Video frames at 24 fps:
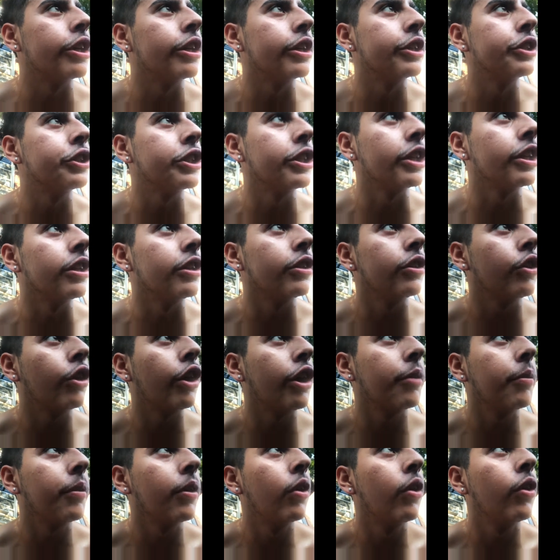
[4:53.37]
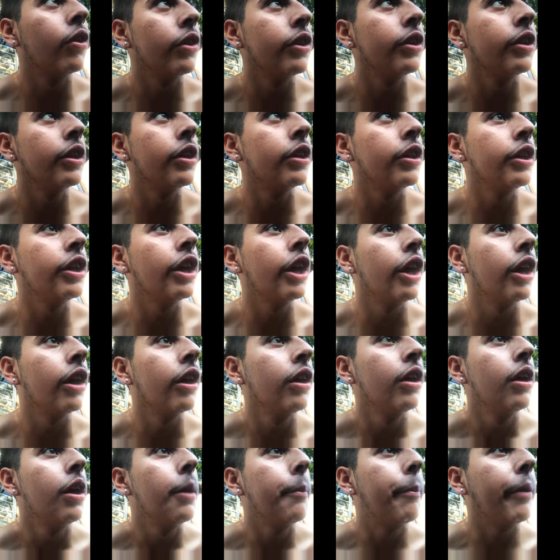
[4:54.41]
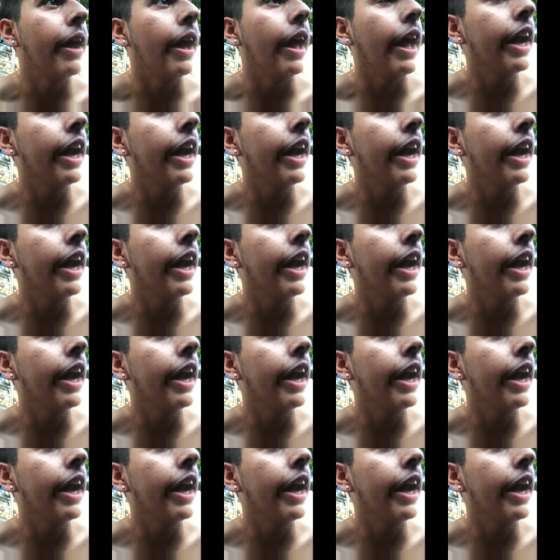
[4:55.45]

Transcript: and shit. You know what I mean? Oh, yeah. But